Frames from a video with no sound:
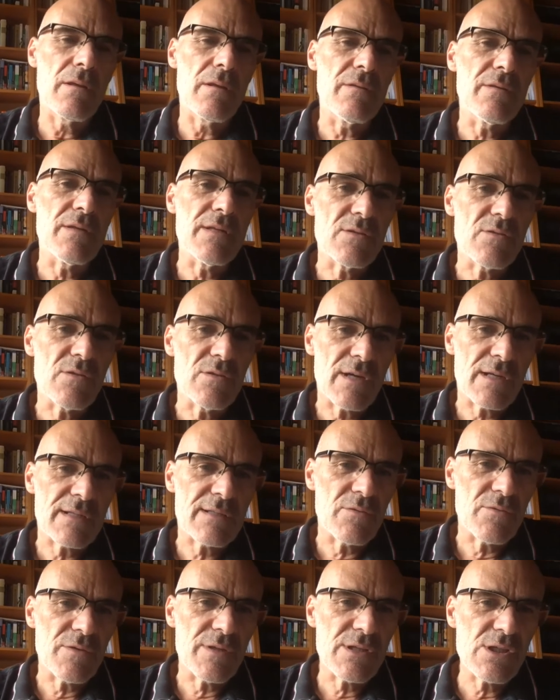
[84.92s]
the
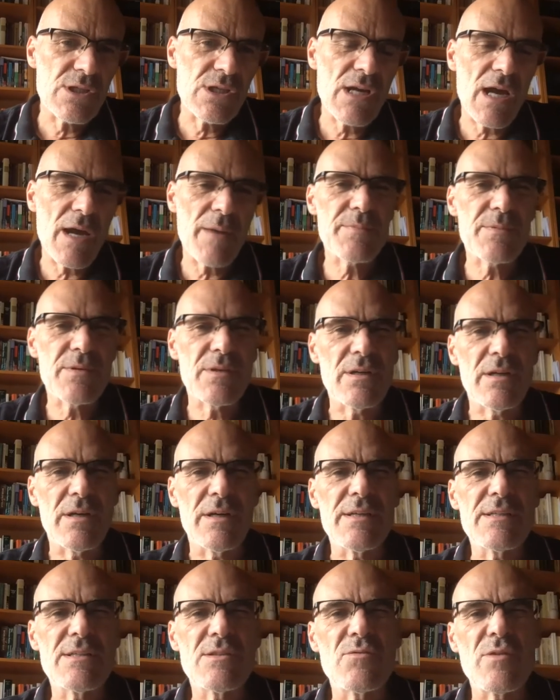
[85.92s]
introductory chapter,
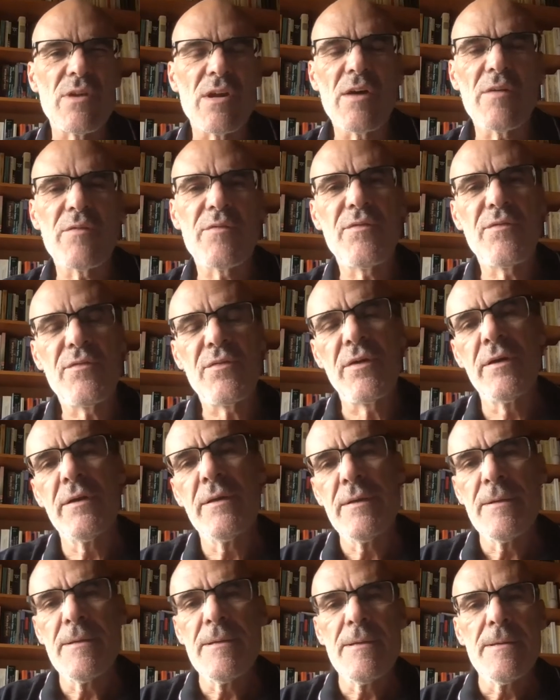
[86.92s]
history of
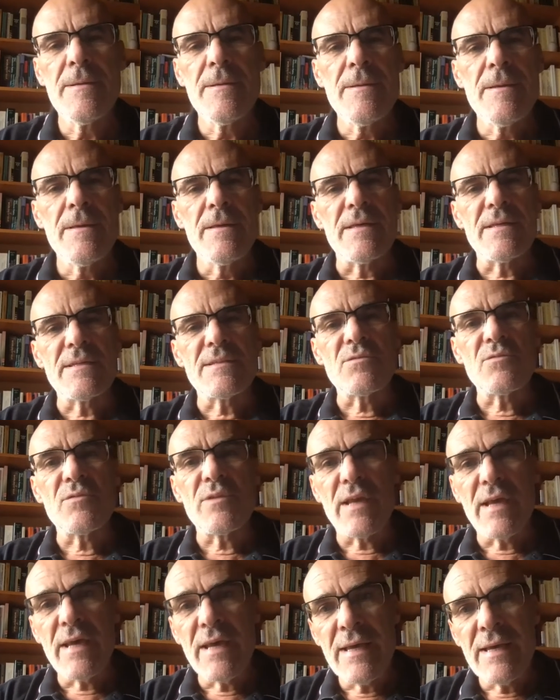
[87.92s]

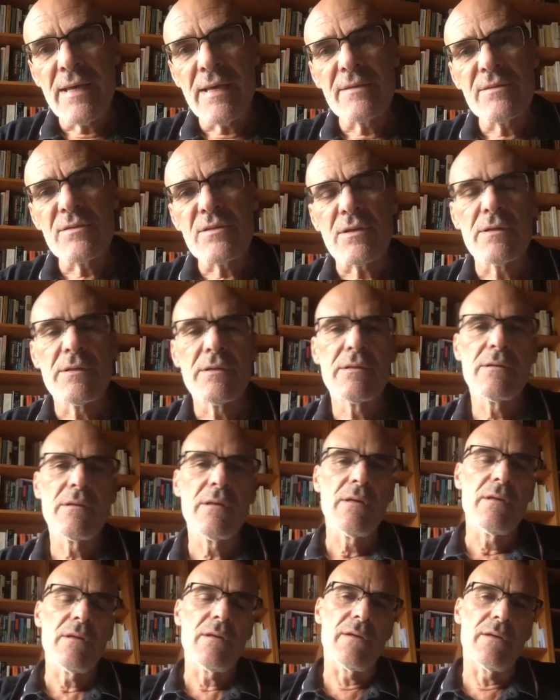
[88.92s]
history and
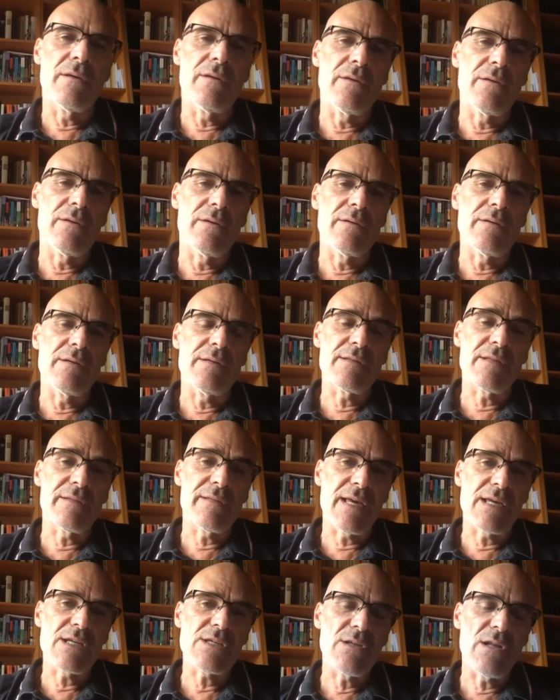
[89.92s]
uh,
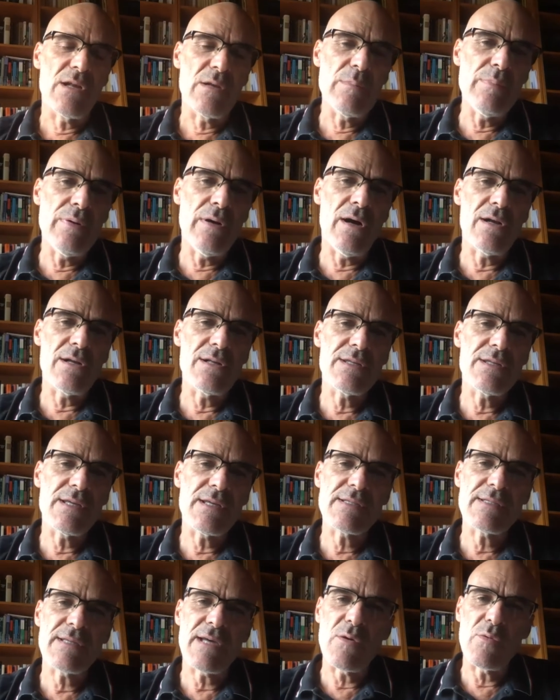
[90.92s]
international
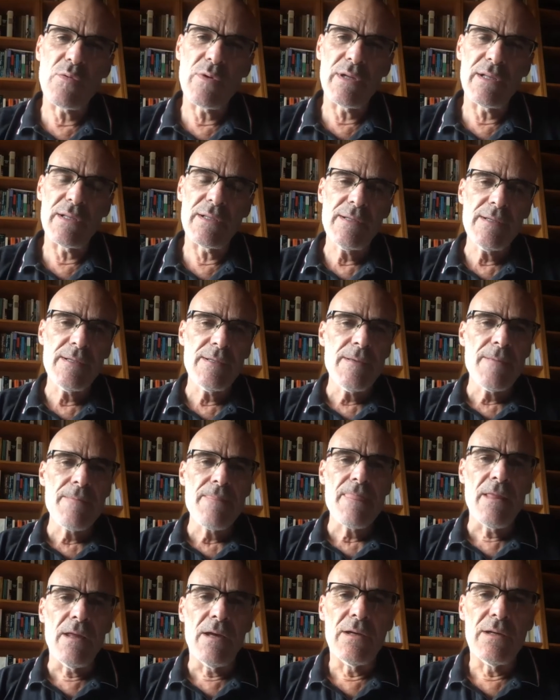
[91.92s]
politics. I will
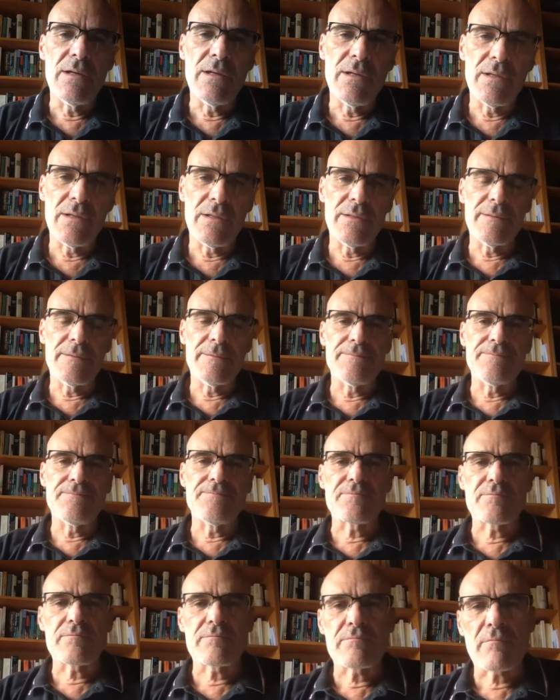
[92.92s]
uh,
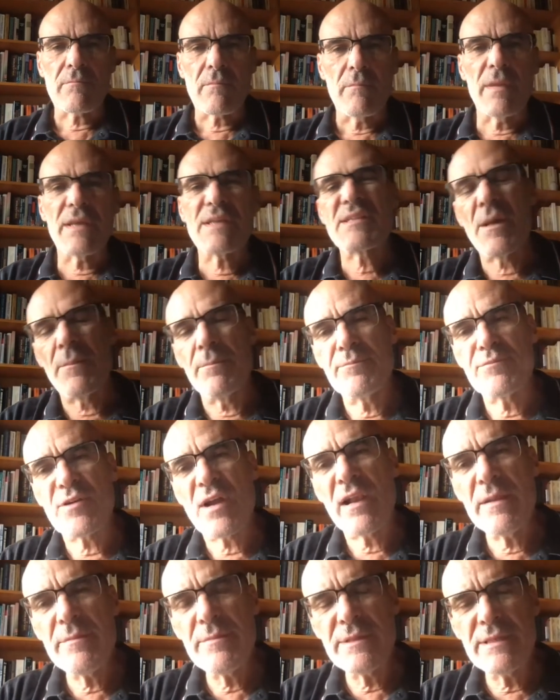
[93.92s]
make some
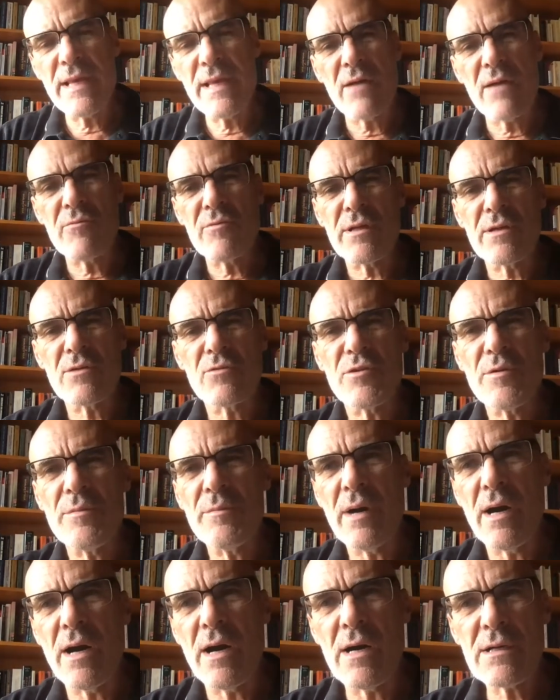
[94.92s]
preliminary
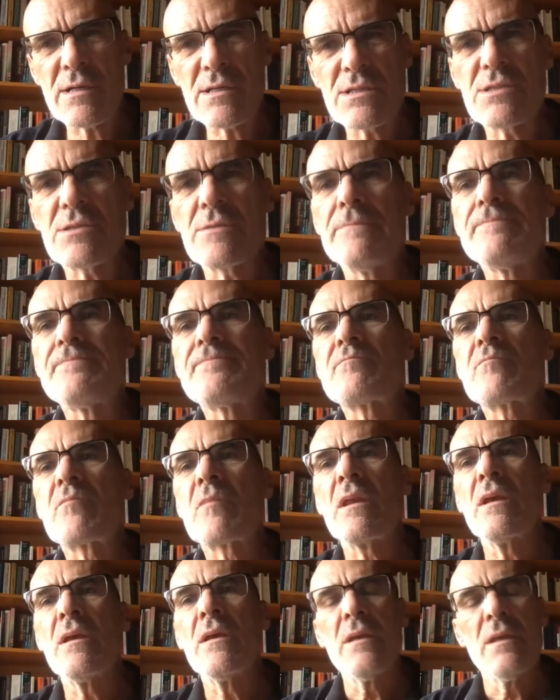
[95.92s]
remarks
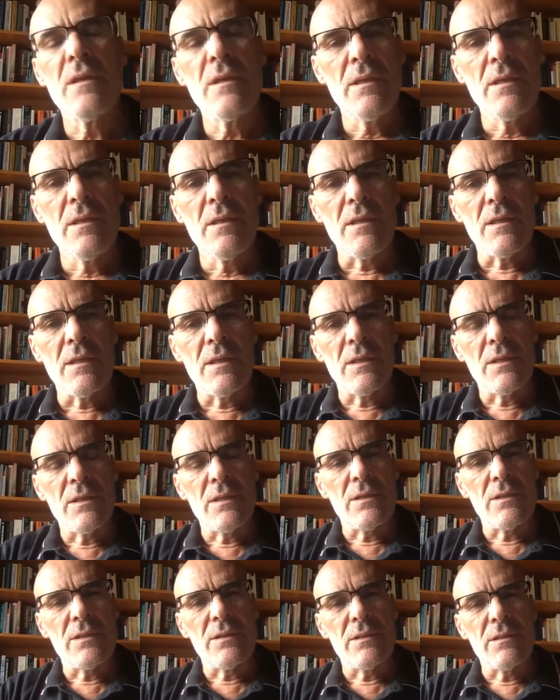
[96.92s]

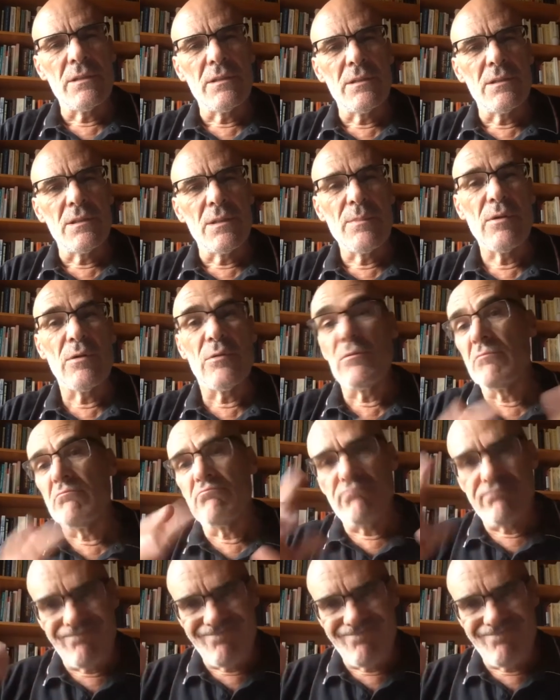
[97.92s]
uh, upon